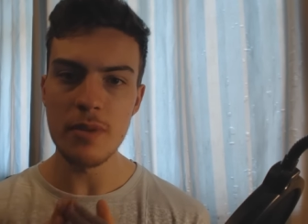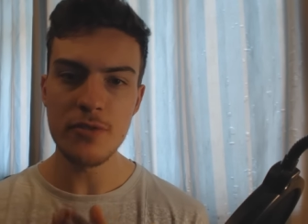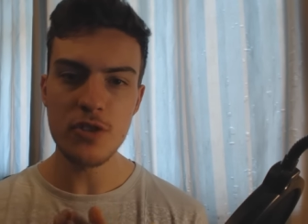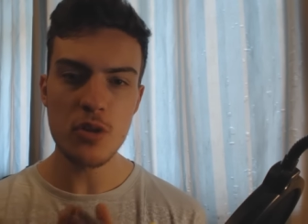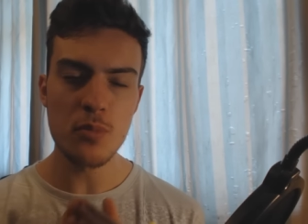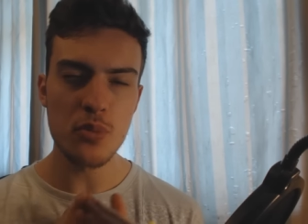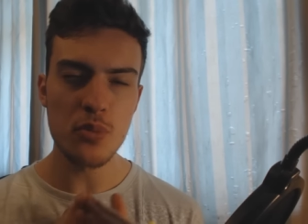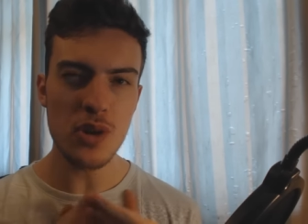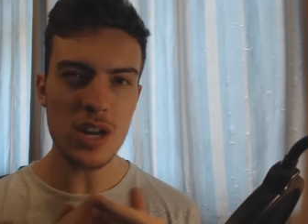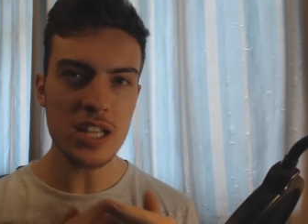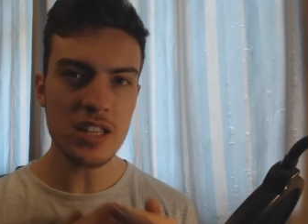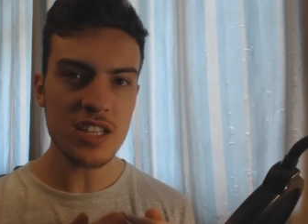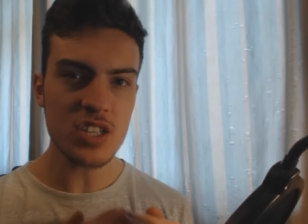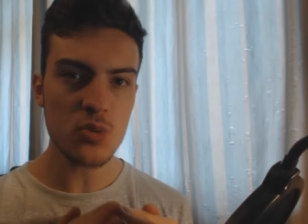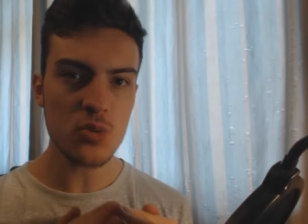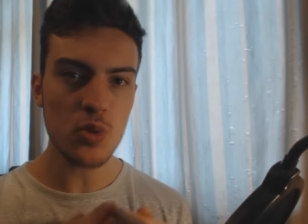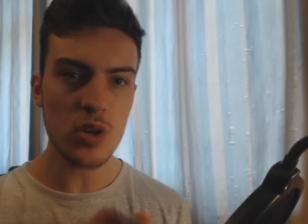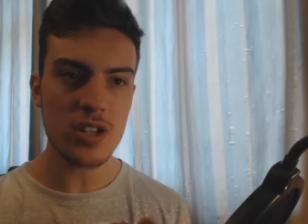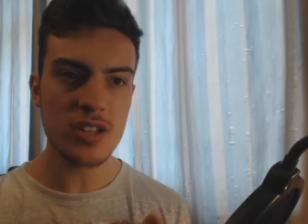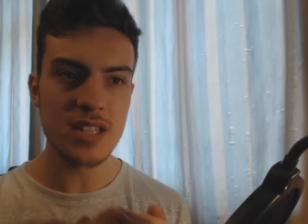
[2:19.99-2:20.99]
If you break
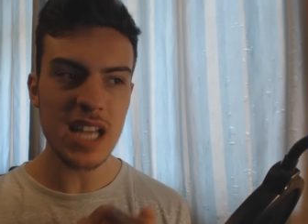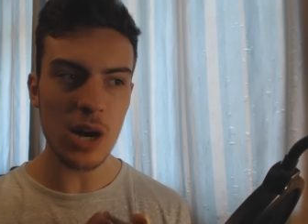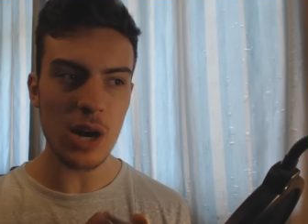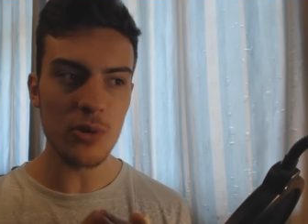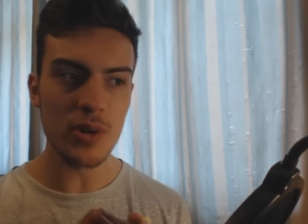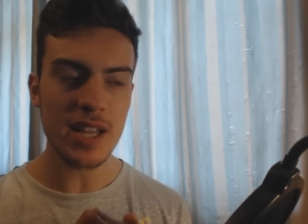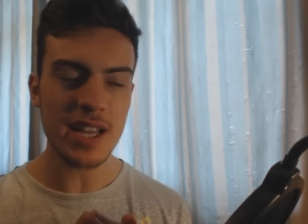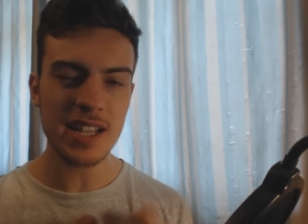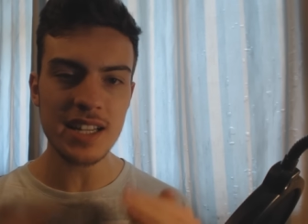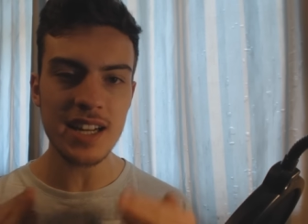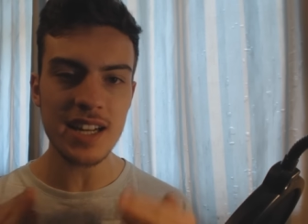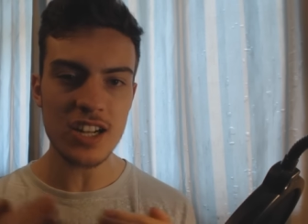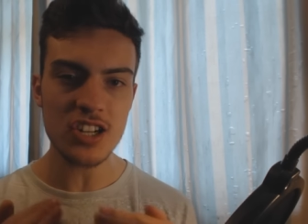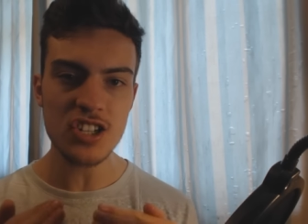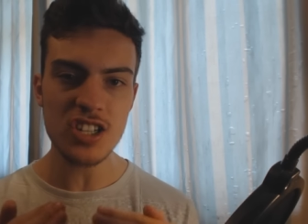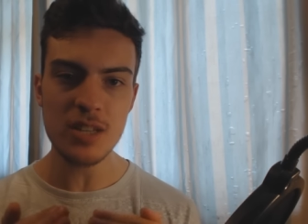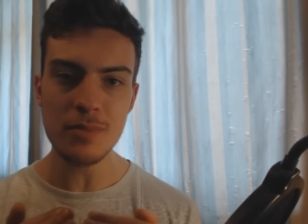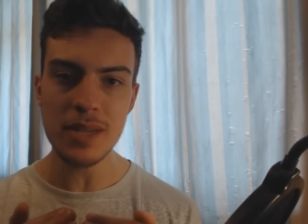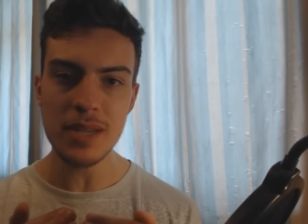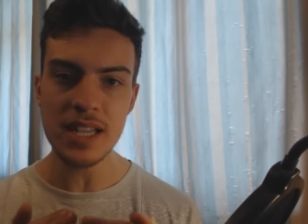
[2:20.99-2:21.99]
this word down, it can
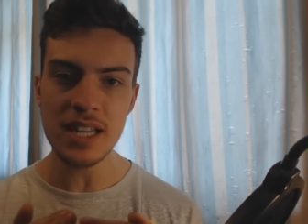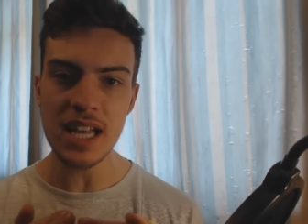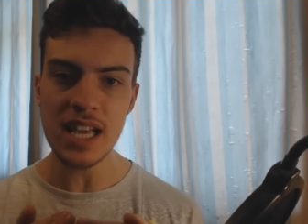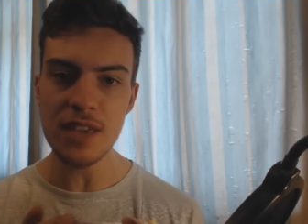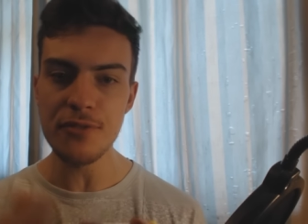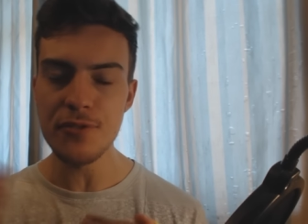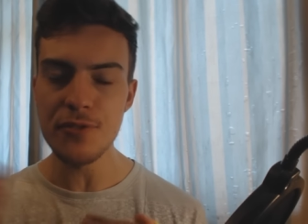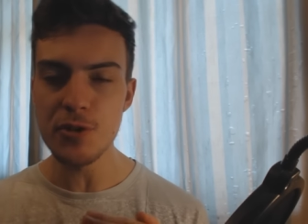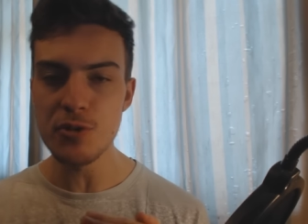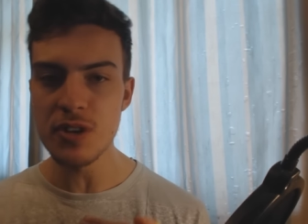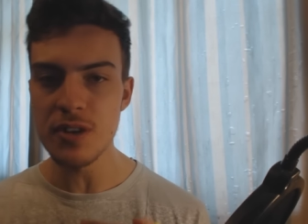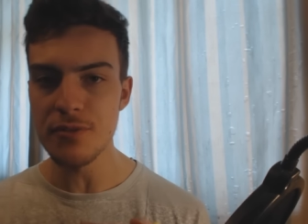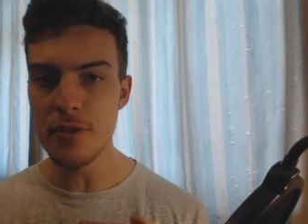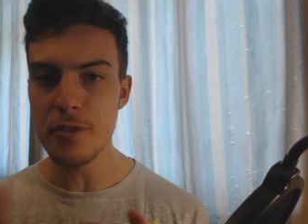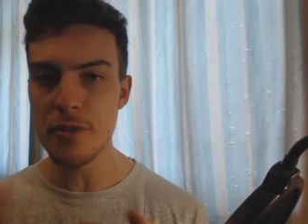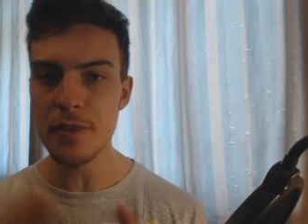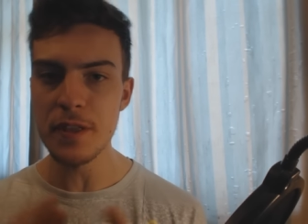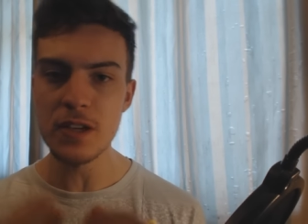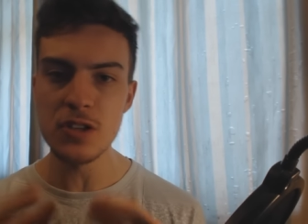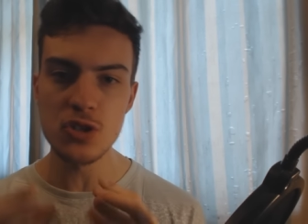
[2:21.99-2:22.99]
actually mean a few
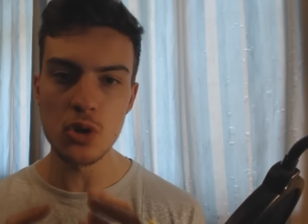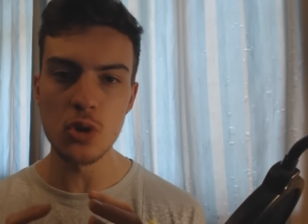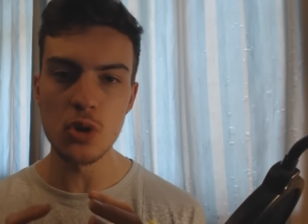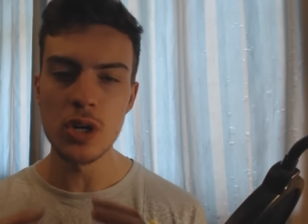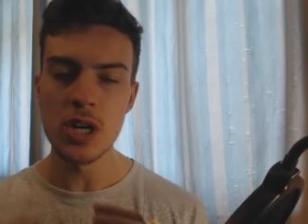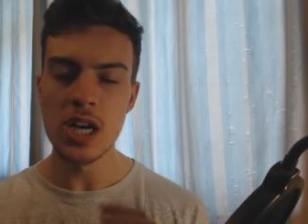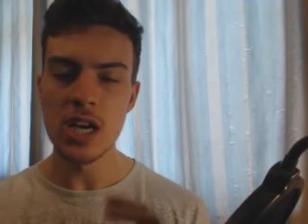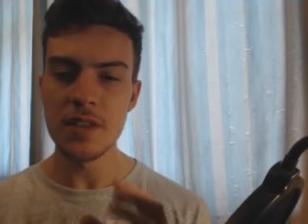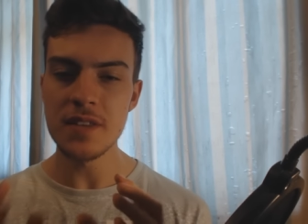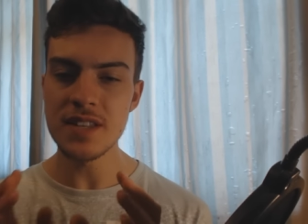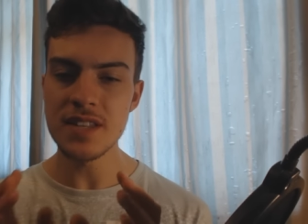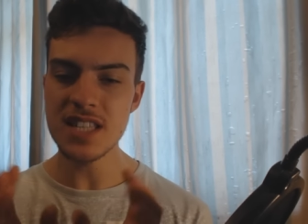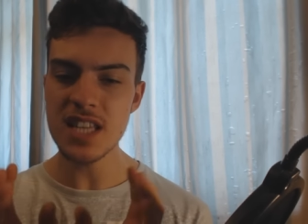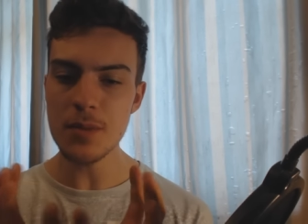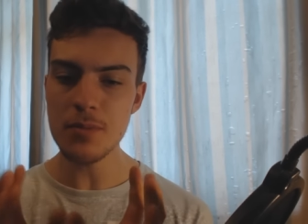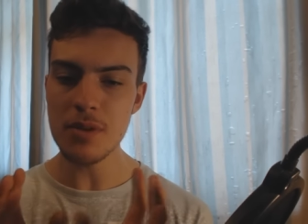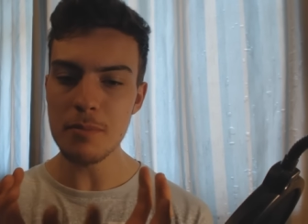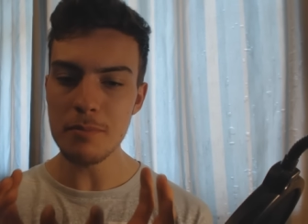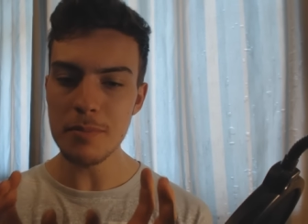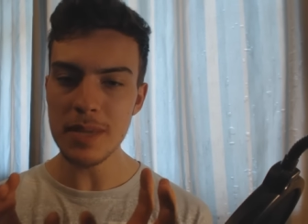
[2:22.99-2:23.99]
different things, or the
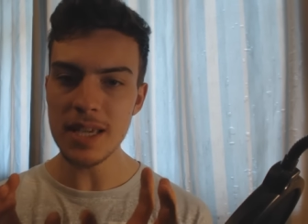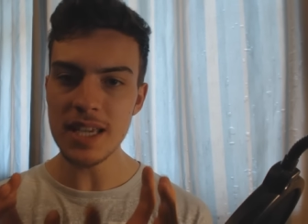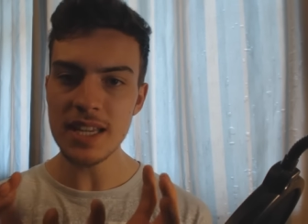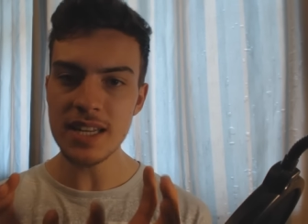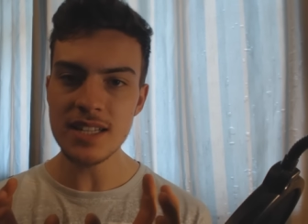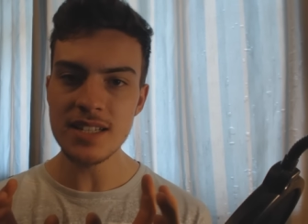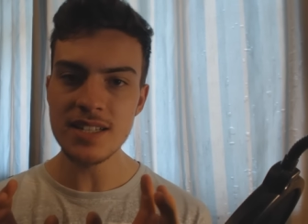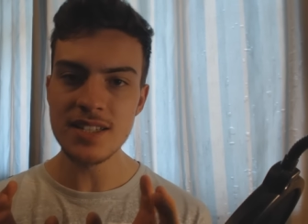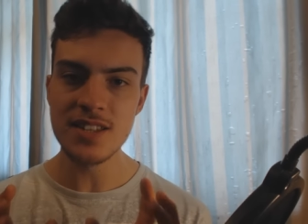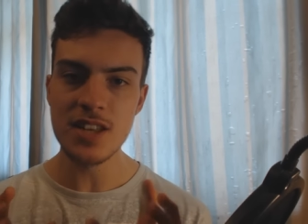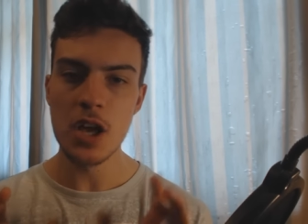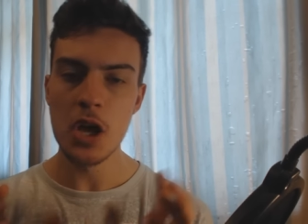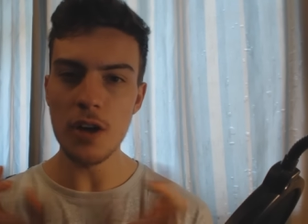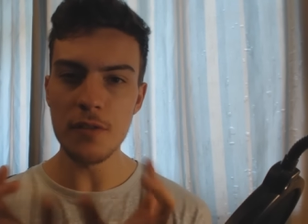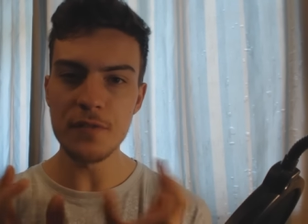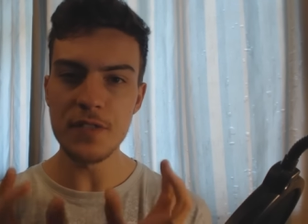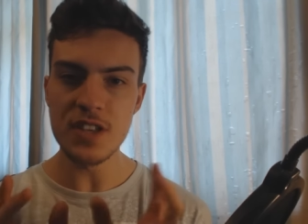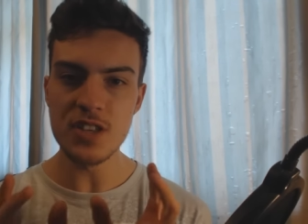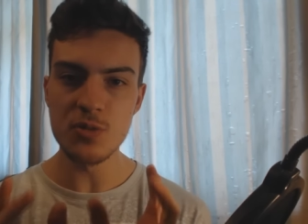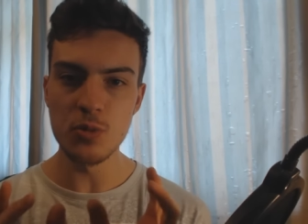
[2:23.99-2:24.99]
separate meanings
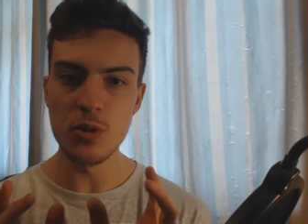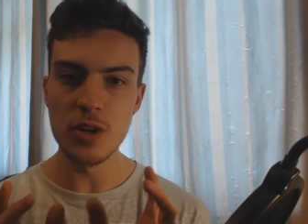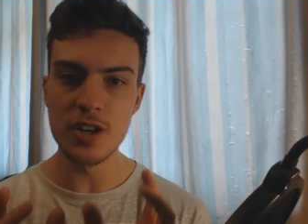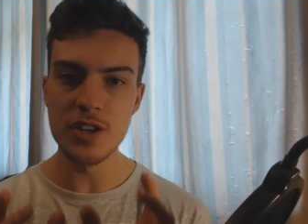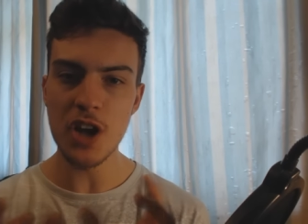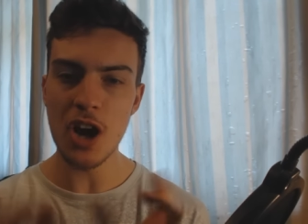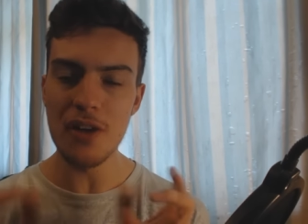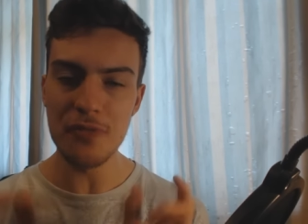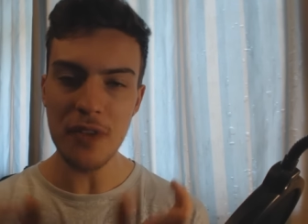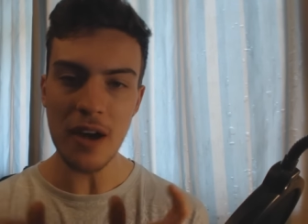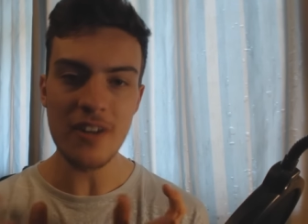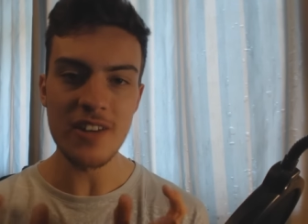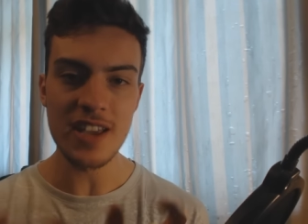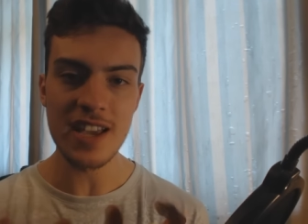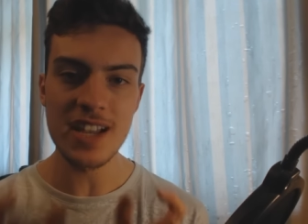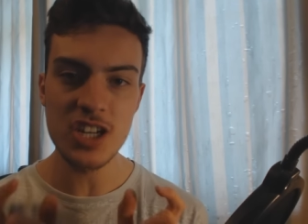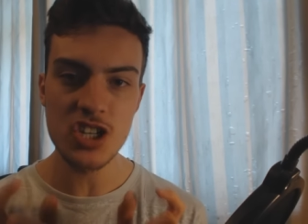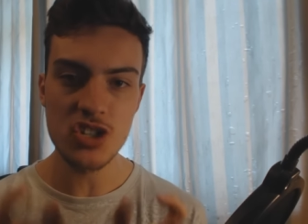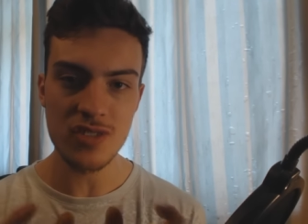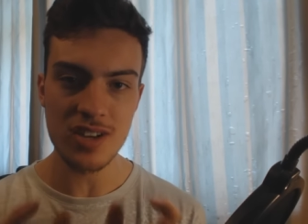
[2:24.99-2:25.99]
of this word are
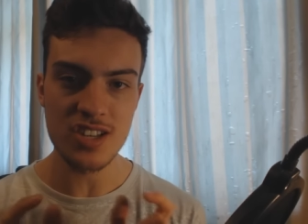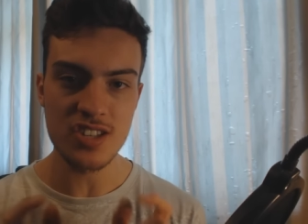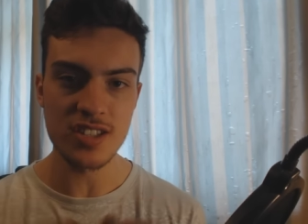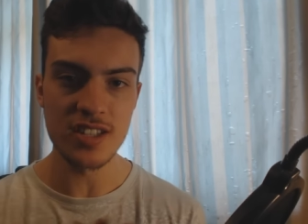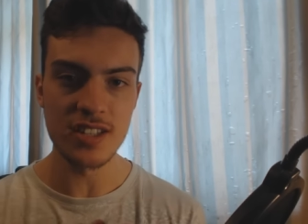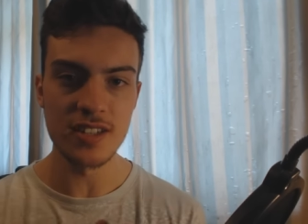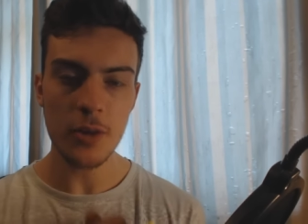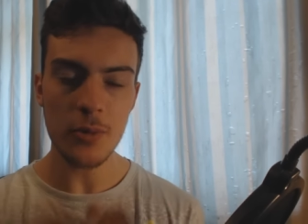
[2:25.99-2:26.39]
very interesting.